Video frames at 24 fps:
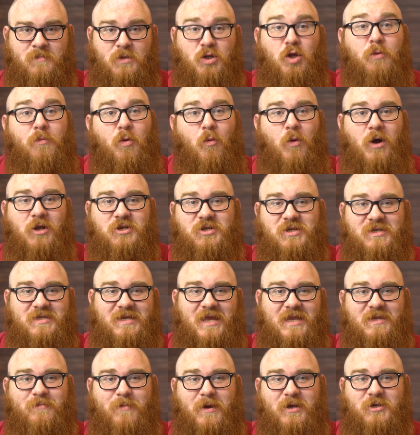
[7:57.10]
You've been watching
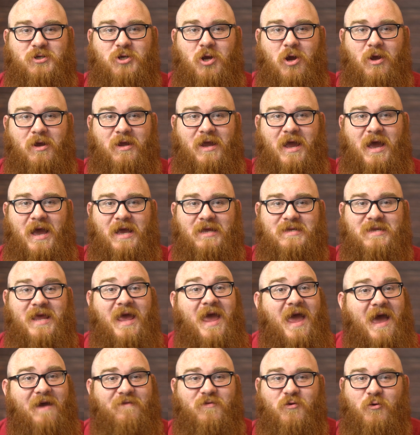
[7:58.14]
Scents by Sean, guys.
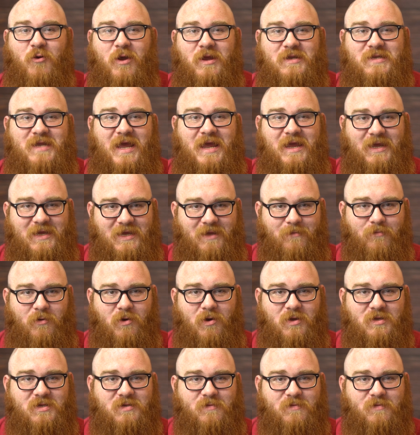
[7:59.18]
Have a great day and keep on